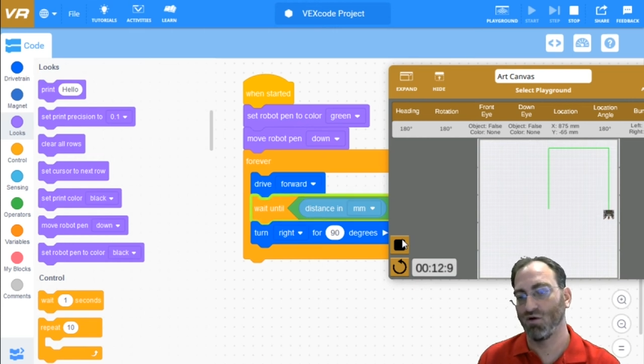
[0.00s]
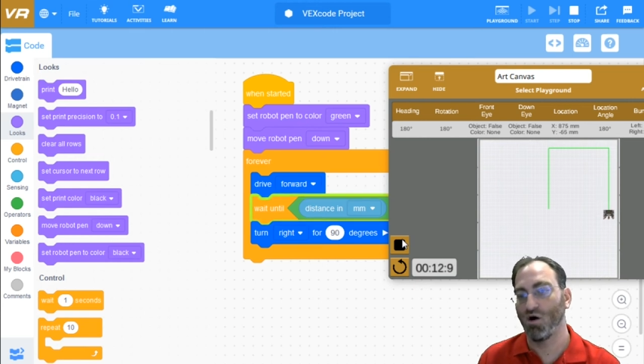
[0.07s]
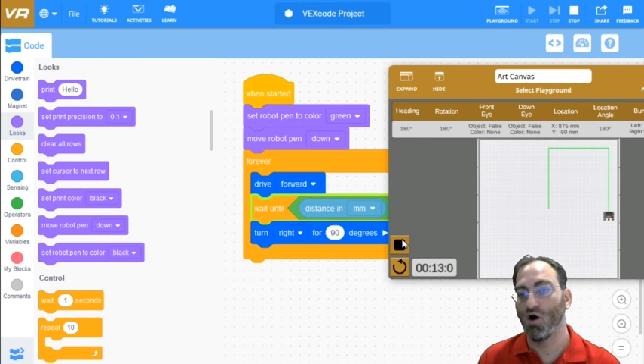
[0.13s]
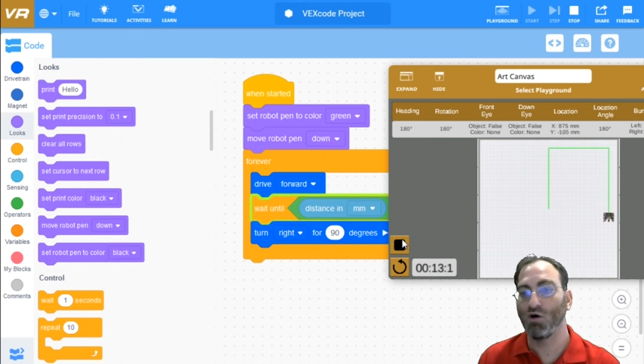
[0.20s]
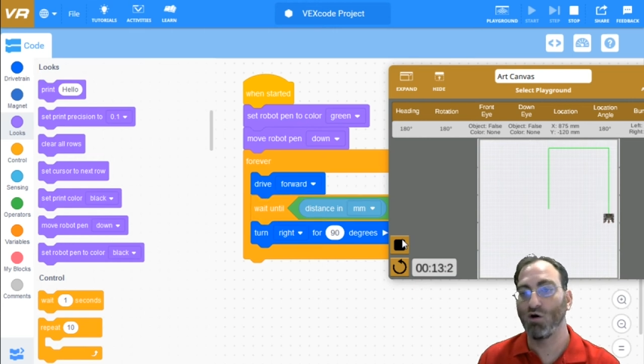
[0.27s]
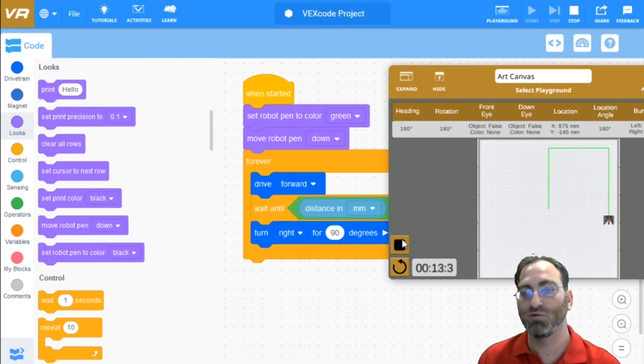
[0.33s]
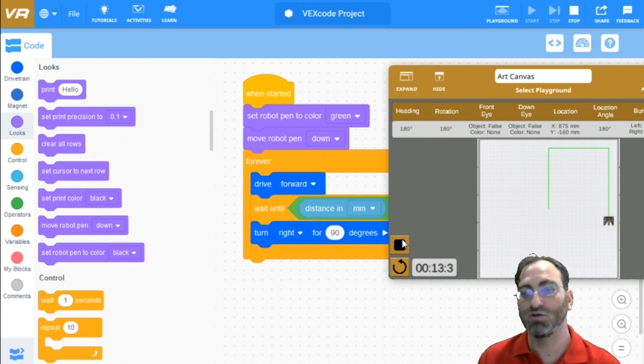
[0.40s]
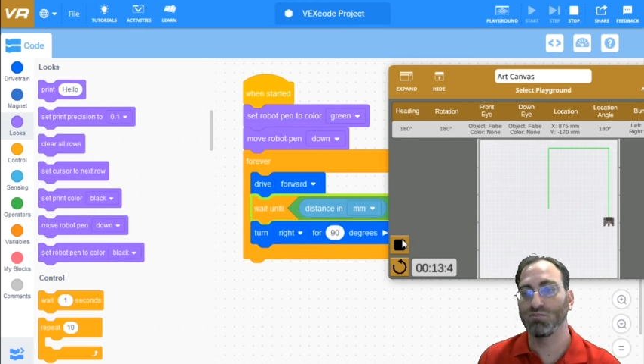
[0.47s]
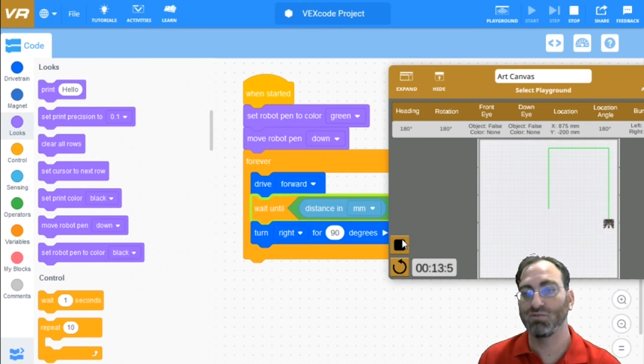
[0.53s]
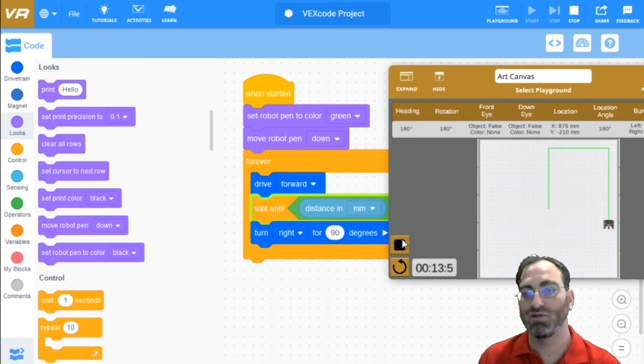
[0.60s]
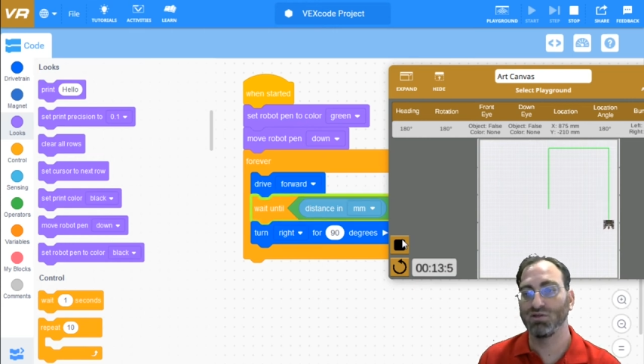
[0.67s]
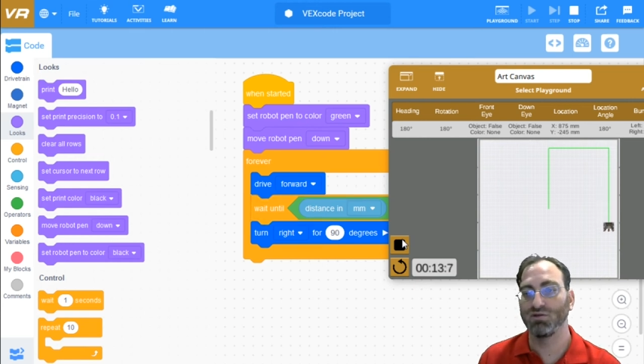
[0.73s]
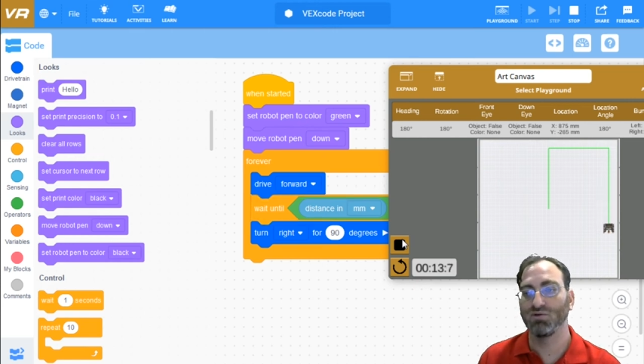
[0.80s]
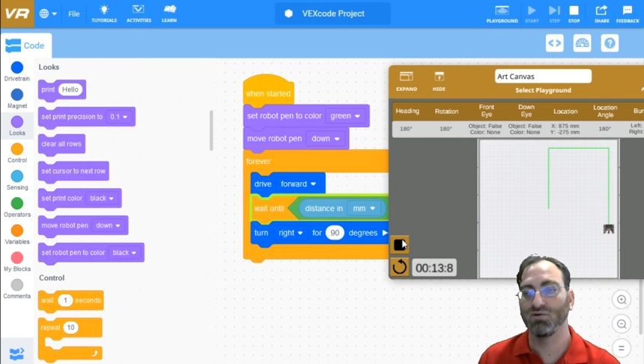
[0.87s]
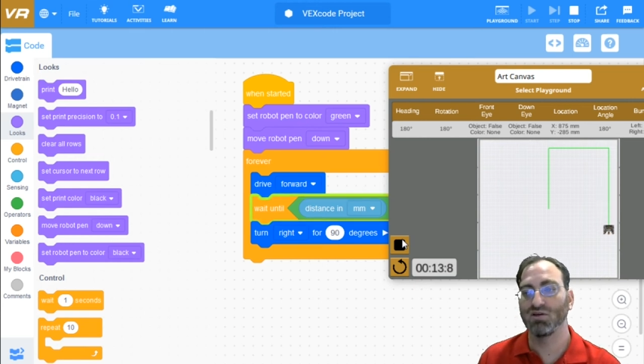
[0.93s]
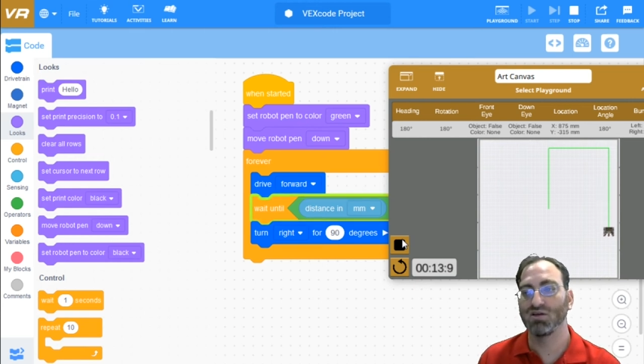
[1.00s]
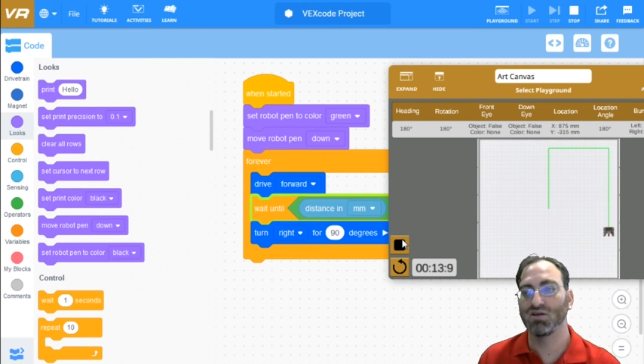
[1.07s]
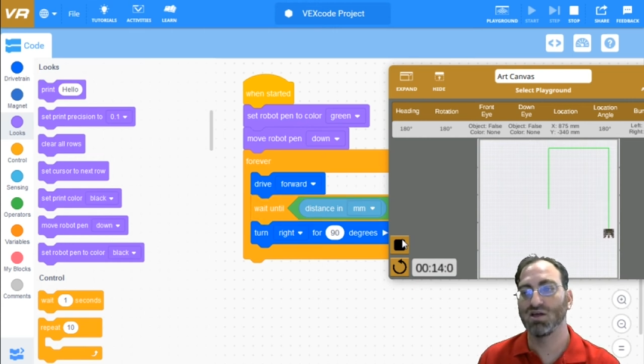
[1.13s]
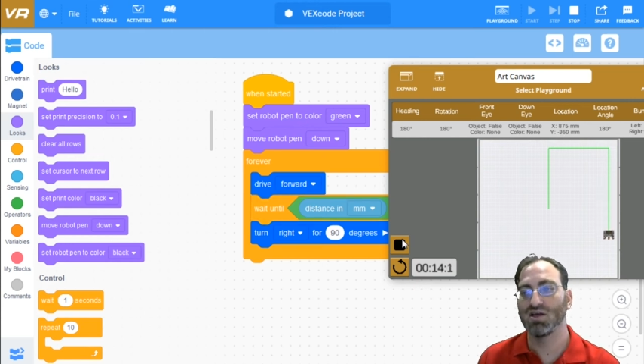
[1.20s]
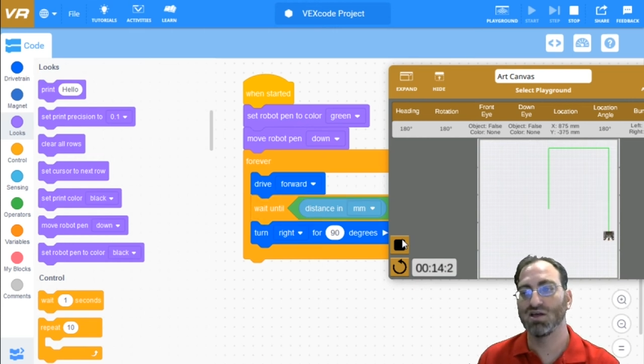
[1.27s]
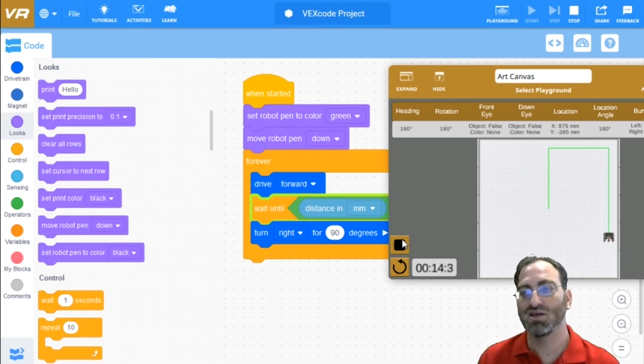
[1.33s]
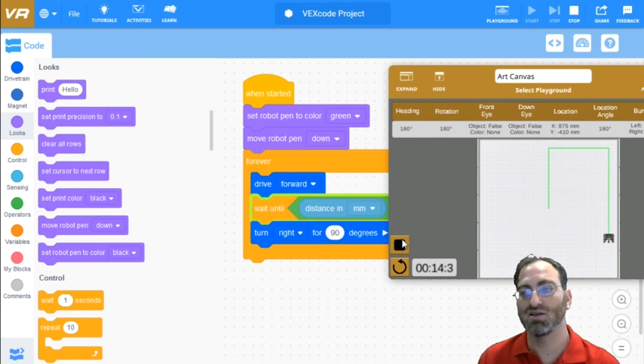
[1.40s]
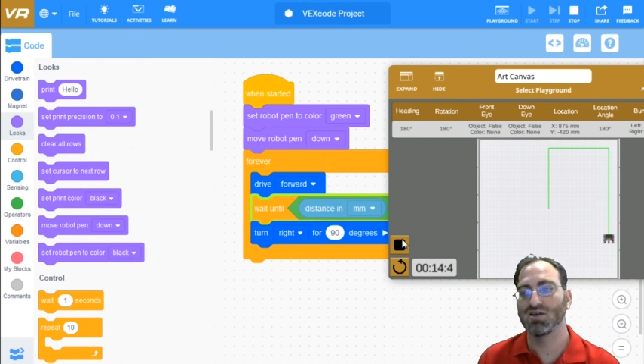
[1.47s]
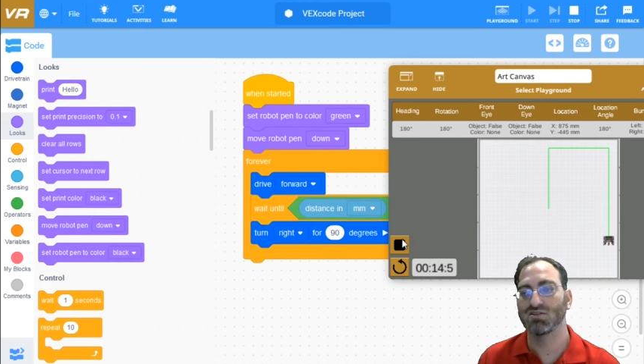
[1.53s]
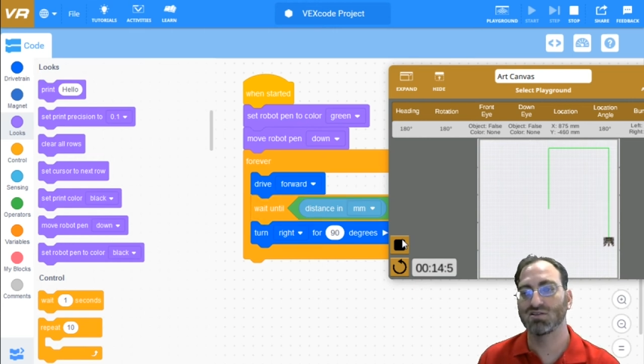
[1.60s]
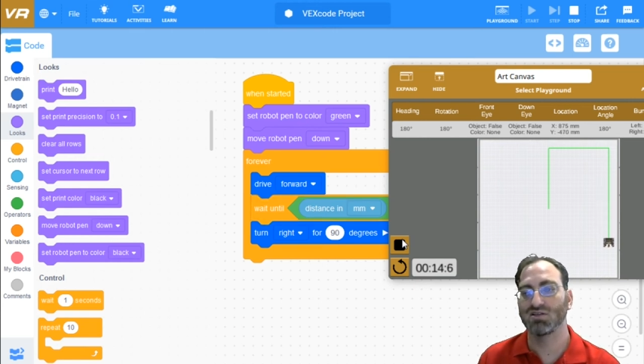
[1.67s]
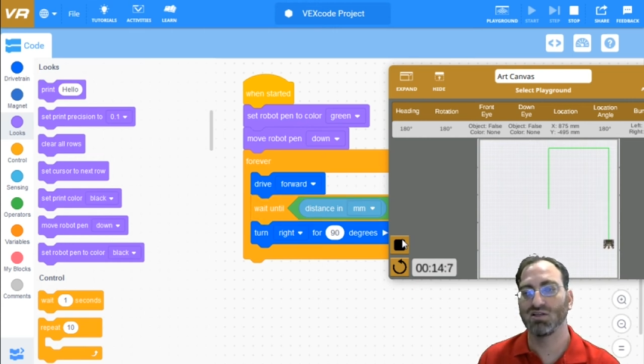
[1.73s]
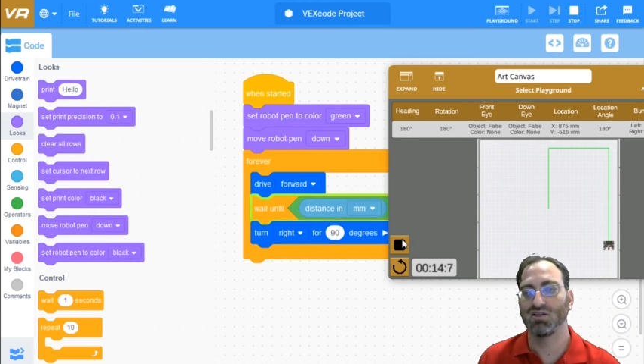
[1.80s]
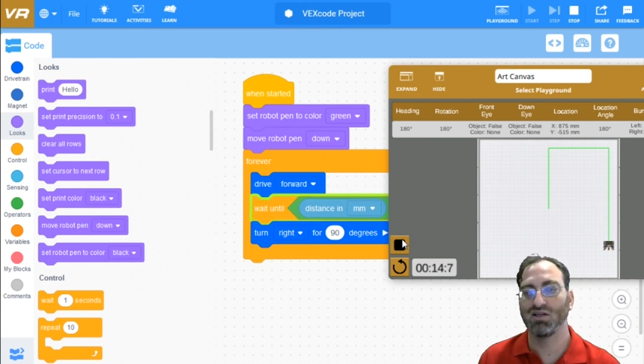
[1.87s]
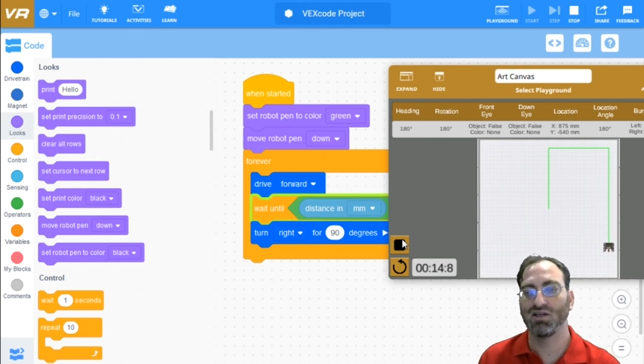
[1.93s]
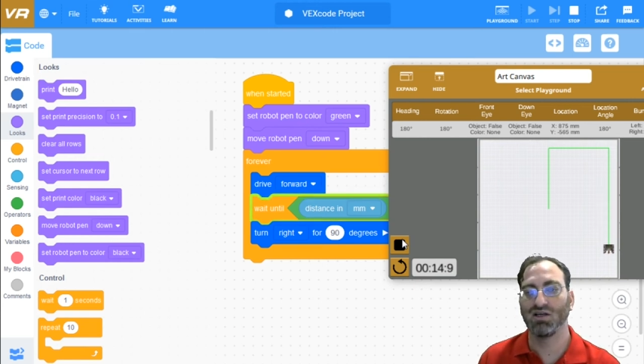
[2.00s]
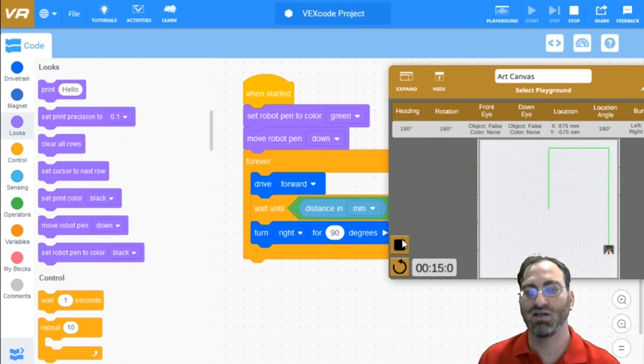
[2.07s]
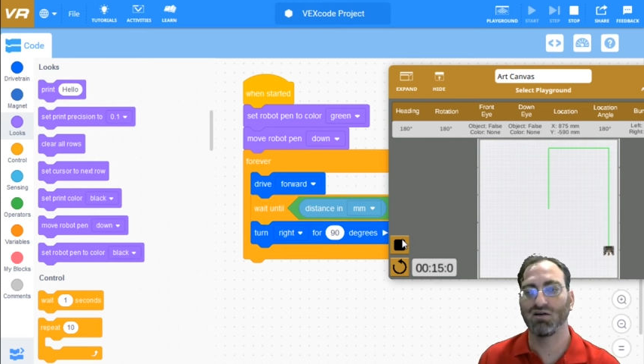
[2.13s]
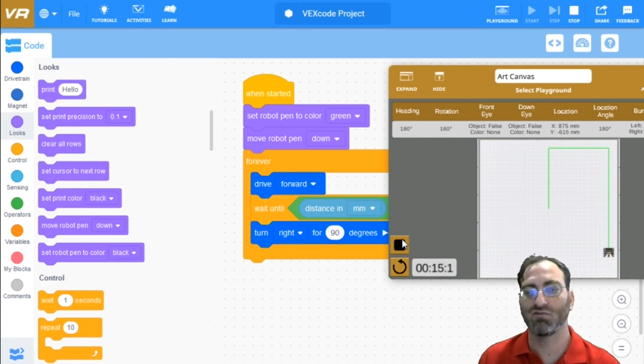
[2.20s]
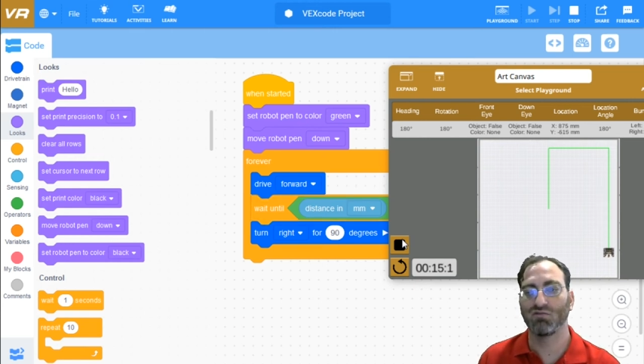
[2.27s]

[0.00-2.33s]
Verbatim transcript: all we'll be doing is cleaning